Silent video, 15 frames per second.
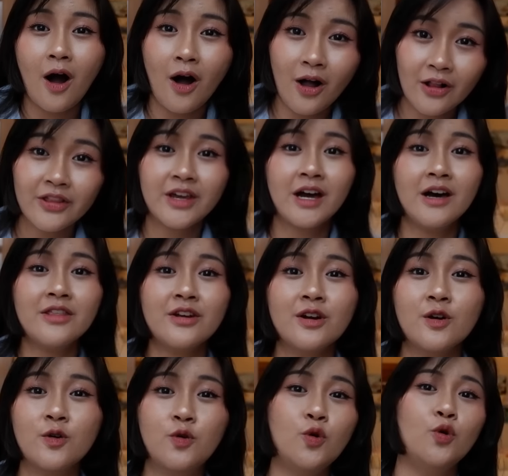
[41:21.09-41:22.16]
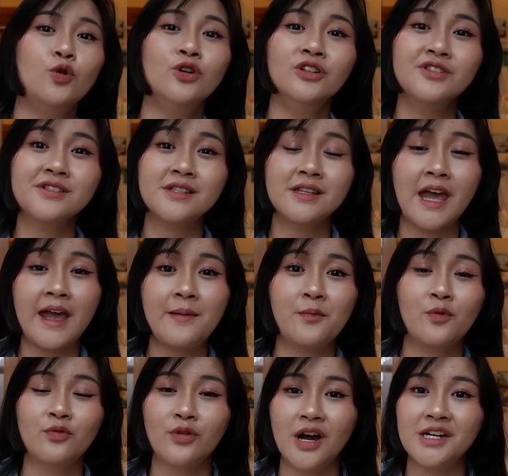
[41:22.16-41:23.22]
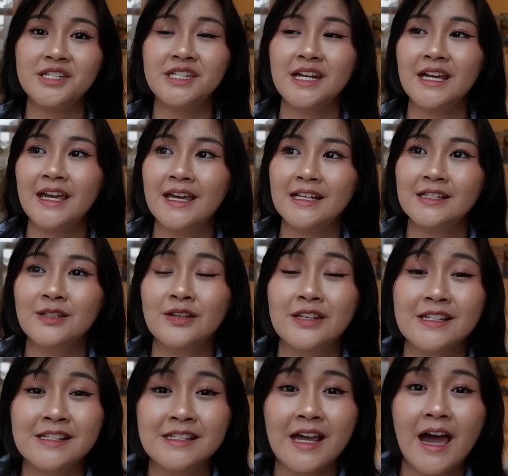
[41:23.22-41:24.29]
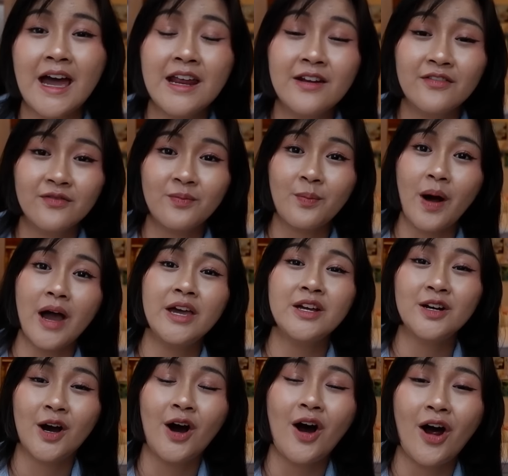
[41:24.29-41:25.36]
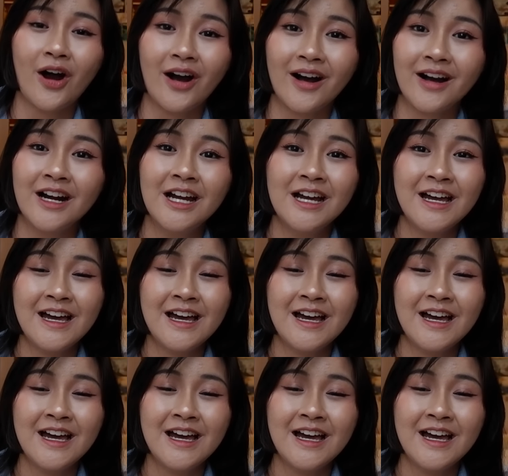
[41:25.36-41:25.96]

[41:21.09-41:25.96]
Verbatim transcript: all the other ghouls came rushing into the side of my car